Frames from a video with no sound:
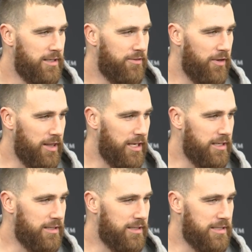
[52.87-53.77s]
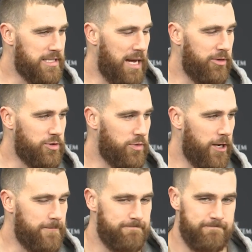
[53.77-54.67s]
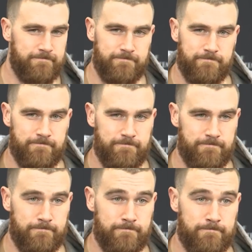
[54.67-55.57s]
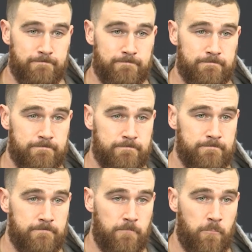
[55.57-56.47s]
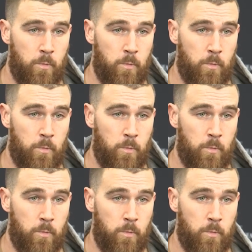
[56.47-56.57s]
felt like uh, the timing was right. Last year, about the,